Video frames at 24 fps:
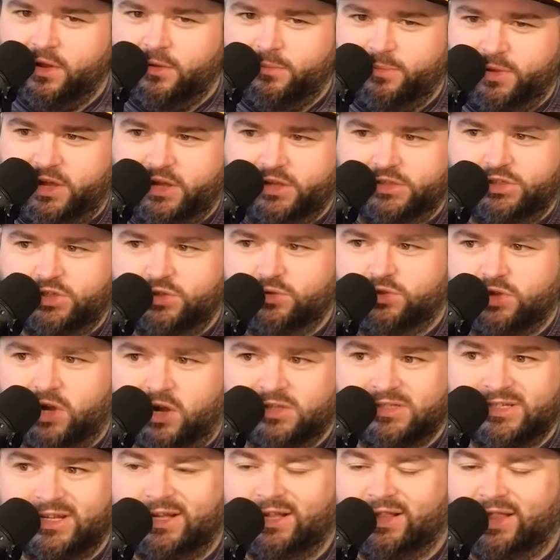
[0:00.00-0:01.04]
because
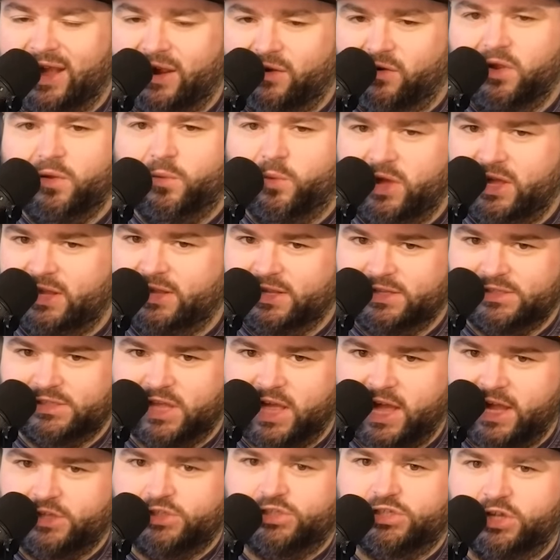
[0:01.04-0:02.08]
Utah's glaring weakness
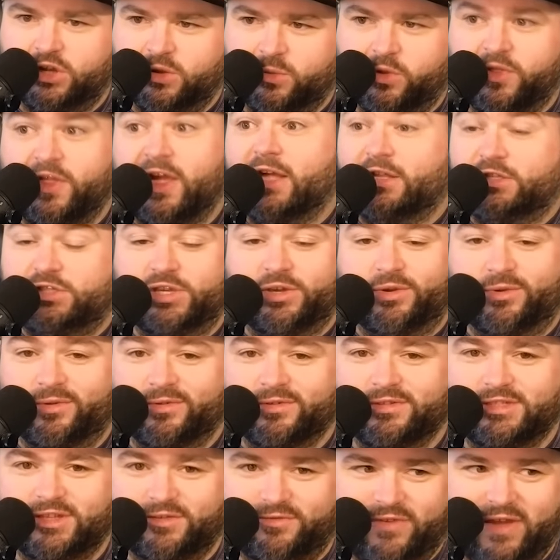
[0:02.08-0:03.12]
last year, well, they had two,
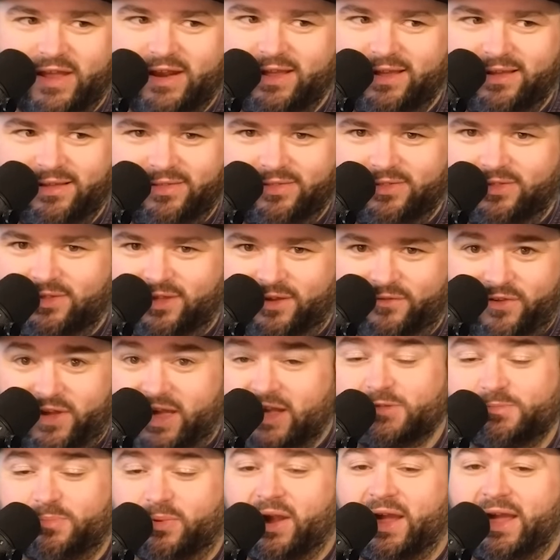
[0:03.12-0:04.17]
defending the
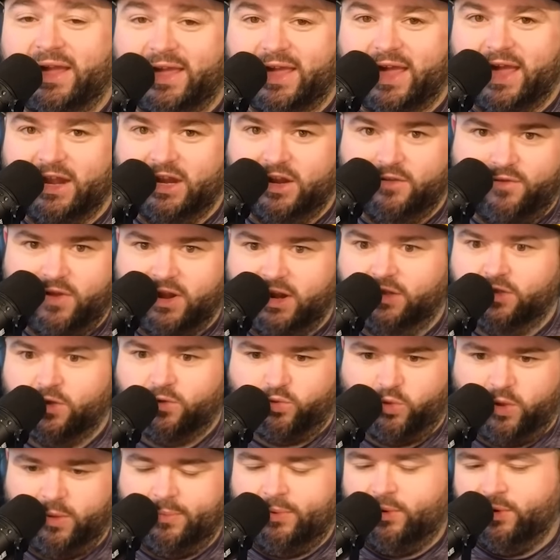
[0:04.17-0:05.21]
fast break and defending the
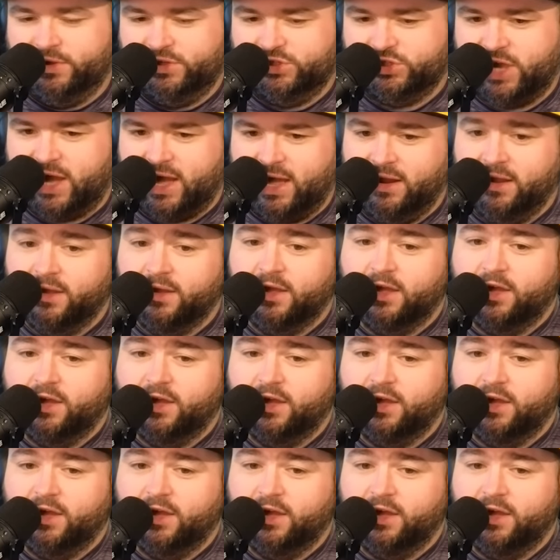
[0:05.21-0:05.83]
three-point shot.